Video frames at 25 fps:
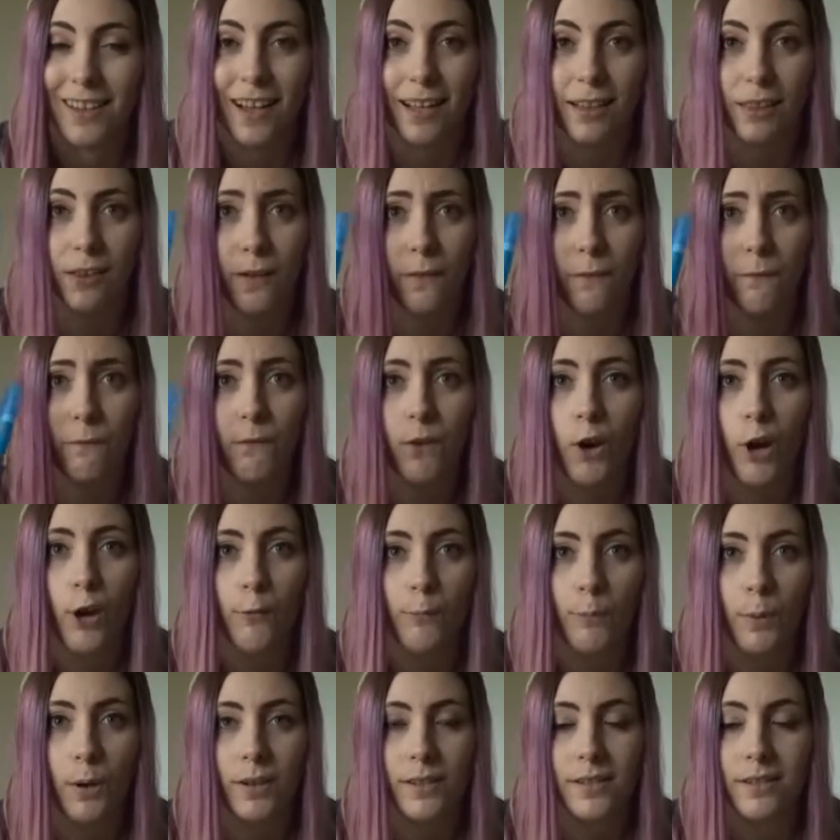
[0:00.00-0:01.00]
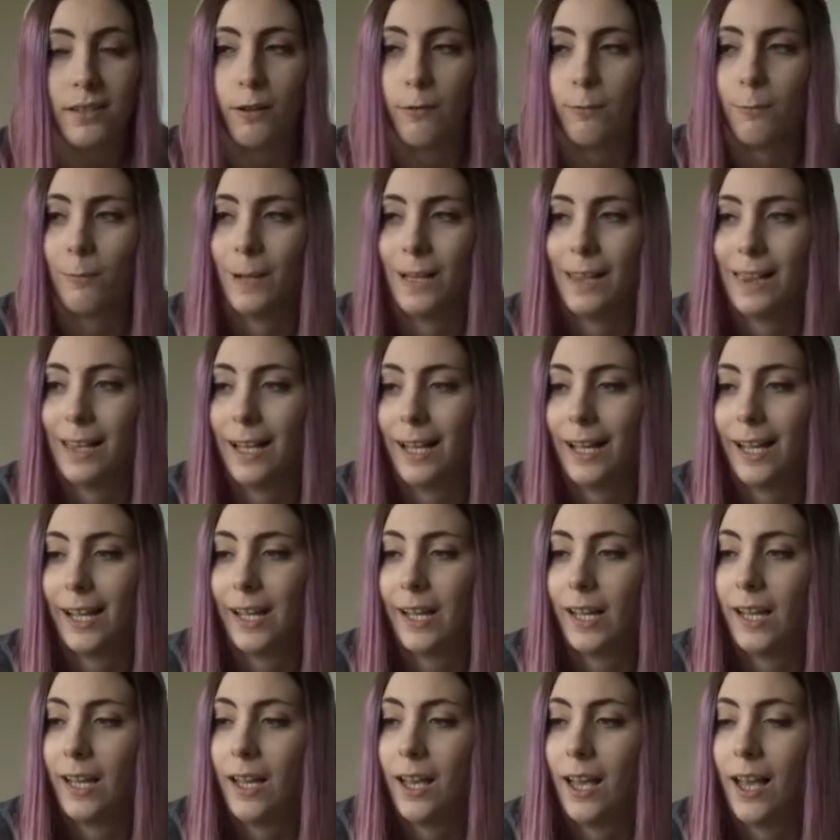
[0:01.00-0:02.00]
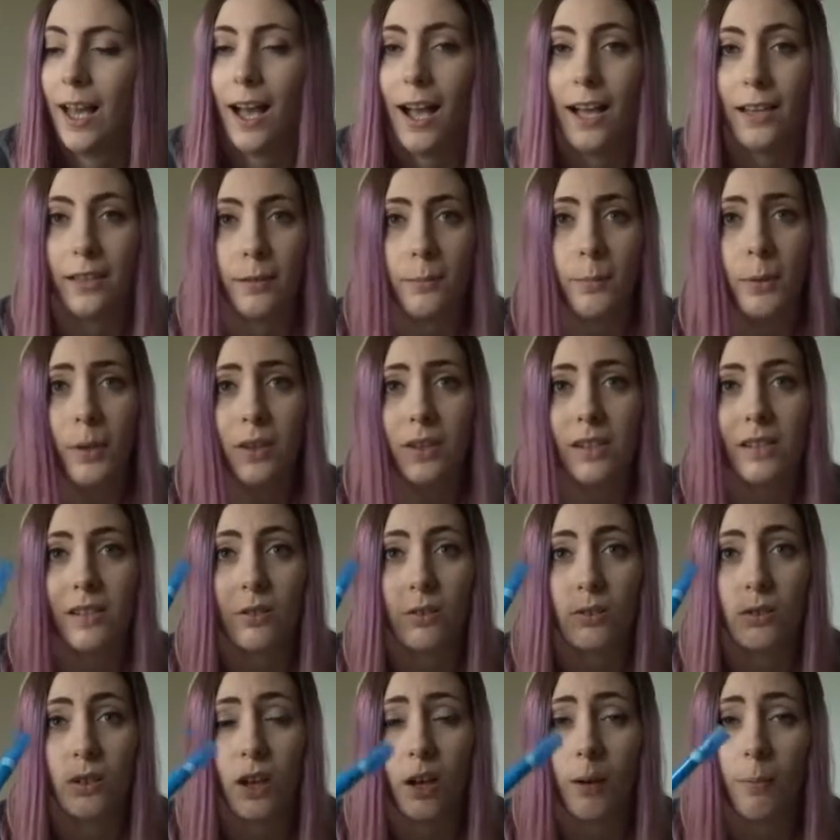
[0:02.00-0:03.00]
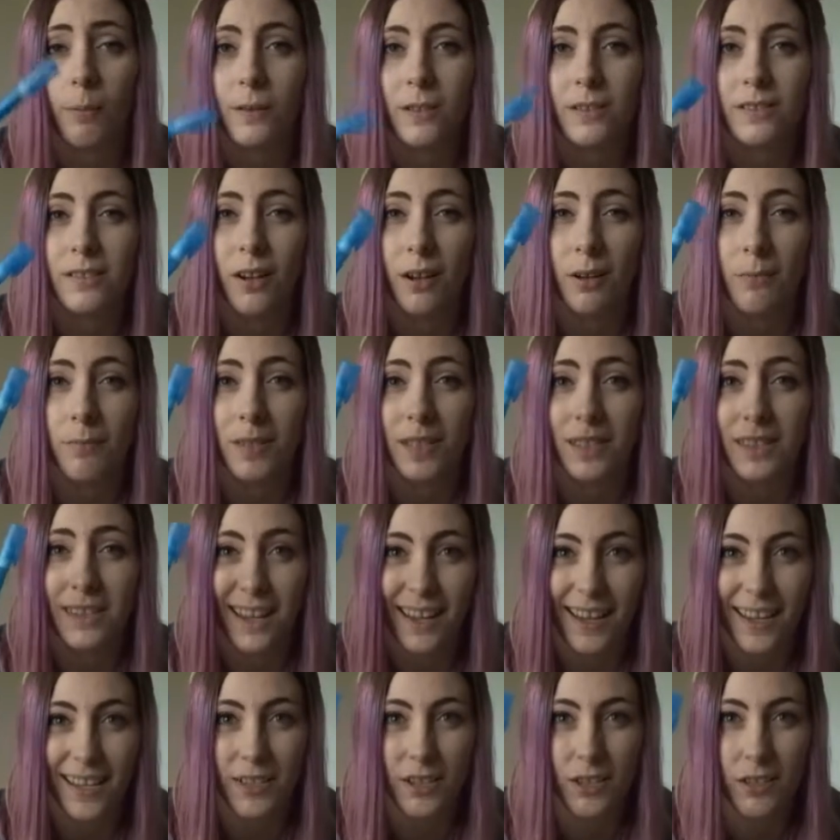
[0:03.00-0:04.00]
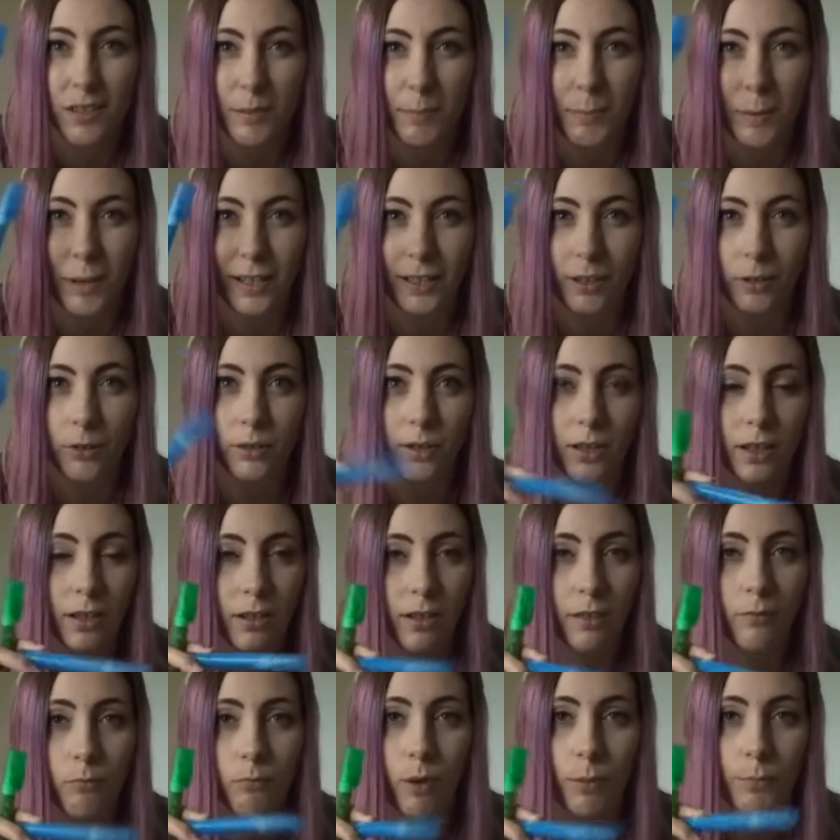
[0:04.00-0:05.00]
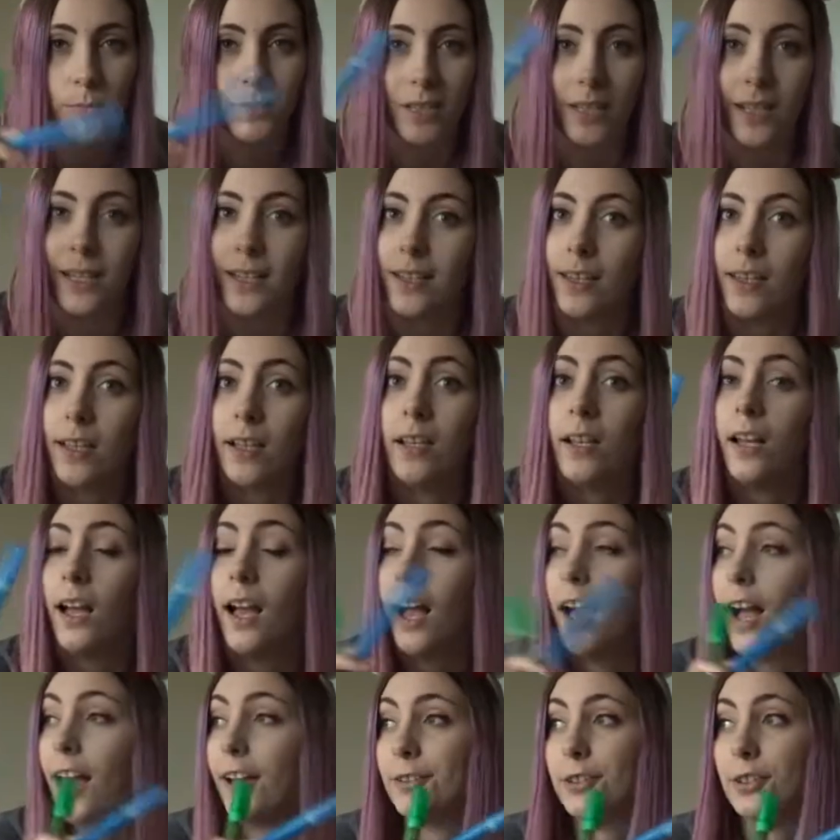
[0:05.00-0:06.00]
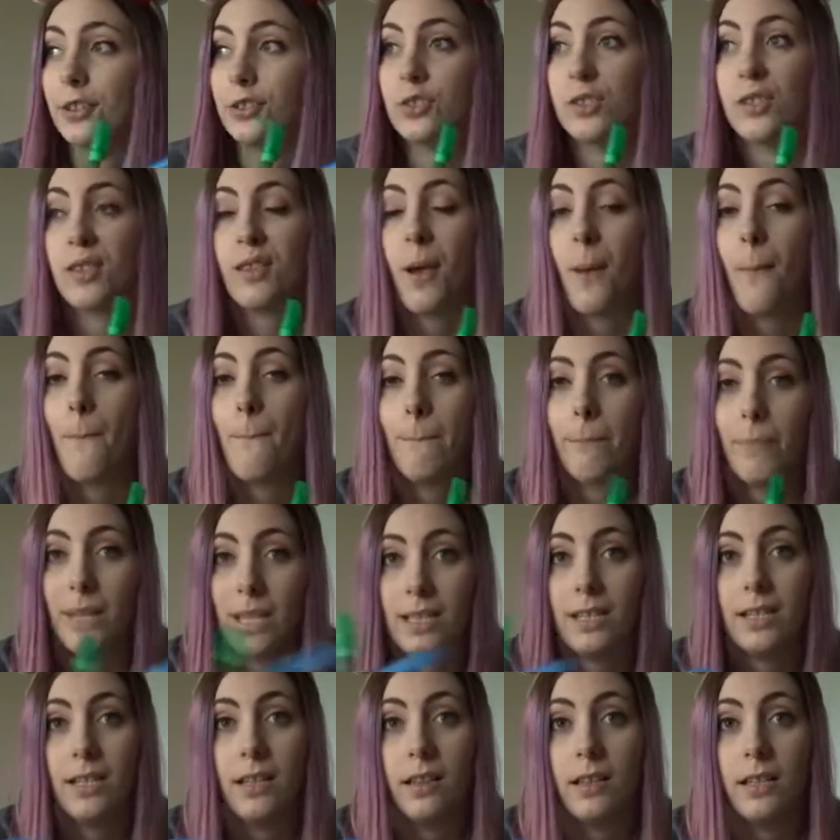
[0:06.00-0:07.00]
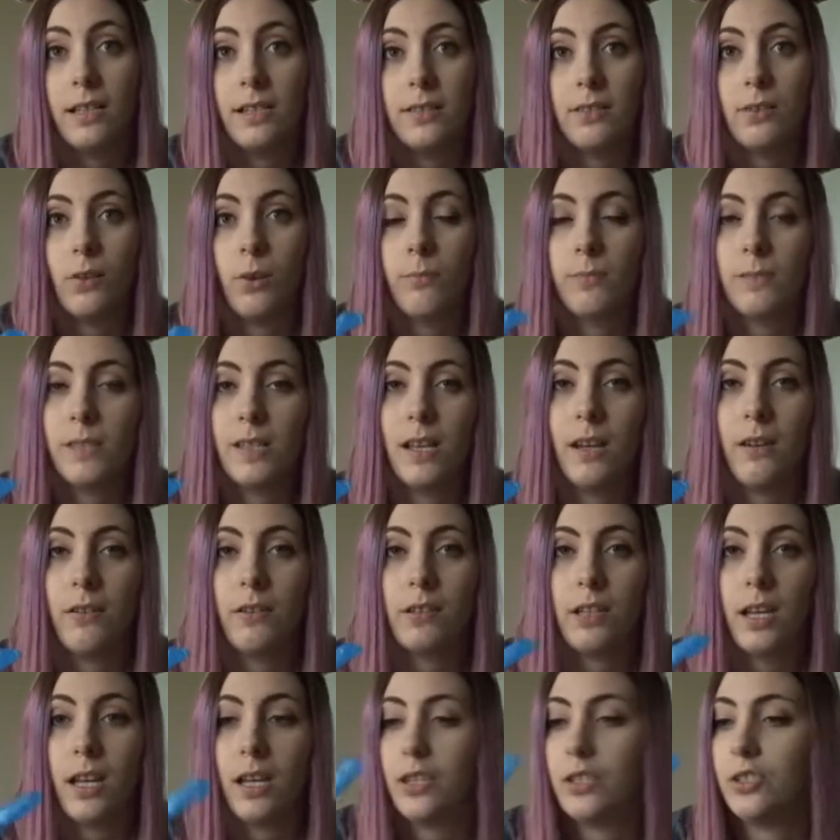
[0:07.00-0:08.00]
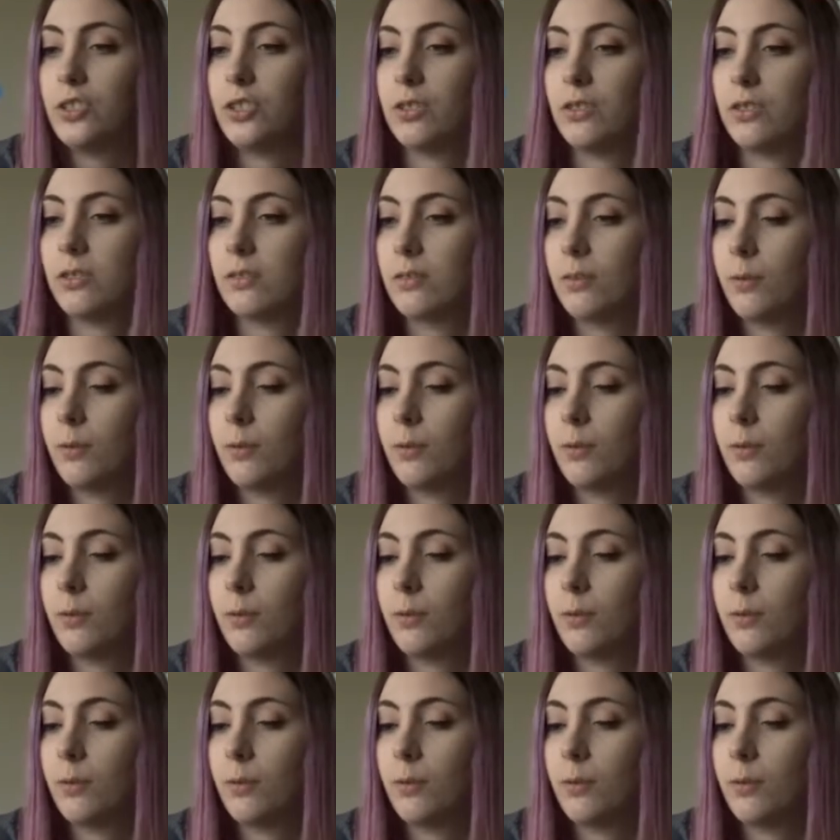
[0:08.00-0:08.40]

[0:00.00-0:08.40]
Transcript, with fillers: I had like five bites off my leg, and I put this on a couple of times a day, just sprayed it on it and then rubbed it in, and it just immediately stops the irritation.